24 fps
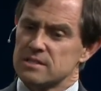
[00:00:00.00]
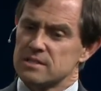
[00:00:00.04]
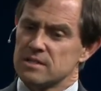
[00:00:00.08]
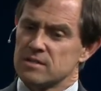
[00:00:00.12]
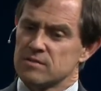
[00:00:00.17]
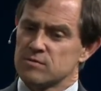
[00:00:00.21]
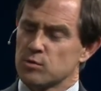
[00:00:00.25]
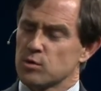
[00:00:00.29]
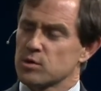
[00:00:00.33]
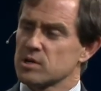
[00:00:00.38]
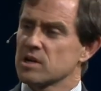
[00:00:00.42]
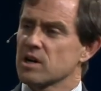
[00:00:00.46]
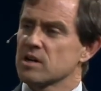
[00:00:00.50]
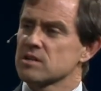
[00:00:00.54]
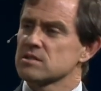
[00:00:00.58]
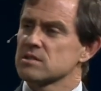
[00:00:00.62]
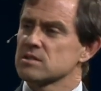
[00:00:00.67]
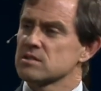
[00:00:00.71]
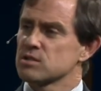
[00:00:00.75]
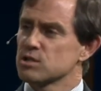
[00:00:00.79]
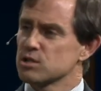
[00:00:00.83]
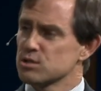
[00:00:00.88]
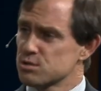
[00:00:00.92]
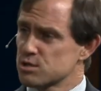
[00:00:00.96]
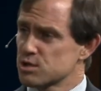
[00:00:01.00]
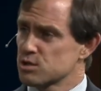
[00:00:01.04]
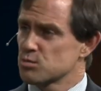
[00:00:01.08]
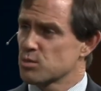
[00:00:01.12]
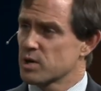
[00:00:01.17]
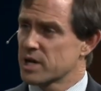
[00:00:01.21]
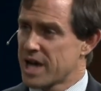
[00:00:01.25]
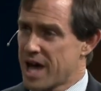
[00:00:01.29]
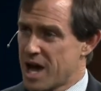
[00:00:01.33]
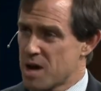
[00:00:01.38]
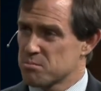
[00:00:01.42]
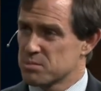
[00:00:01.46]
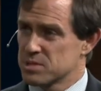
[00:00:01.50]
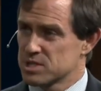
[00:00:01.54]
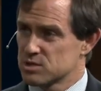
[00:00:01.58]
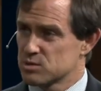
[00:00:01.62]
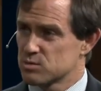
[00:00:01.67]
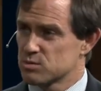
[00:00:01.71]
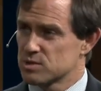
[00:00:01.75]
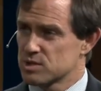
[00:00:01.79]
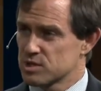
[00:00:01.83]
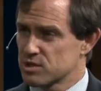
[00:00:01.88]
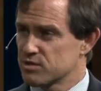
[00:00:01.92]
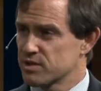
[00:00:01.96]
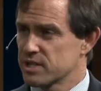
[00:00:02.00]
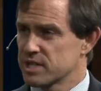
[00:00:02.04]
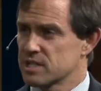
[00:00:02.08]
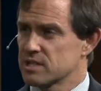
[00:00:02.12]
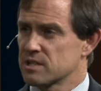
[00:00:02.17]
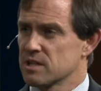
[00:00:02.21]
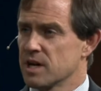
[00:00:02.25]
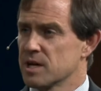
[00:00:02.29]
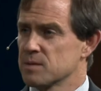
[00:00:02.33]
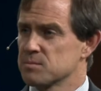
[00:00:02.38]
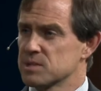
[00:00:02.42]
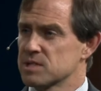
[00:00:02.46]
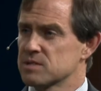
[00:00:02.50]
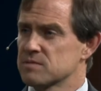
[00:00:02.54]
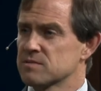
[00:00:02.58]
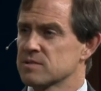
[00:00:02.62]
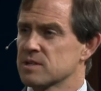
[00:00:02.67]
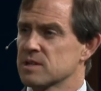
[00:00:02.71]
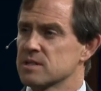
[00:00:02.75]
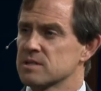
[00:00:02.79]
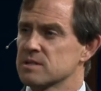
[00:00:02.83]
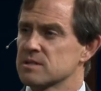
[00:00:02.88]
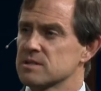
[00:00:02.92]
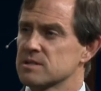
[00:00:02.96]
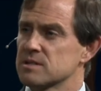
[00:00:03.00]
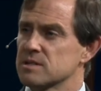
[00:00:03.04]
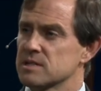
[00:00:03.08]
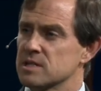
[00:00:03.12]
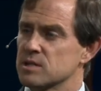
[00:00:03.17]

a foregone conclusion what happens with the Green Climate Fund.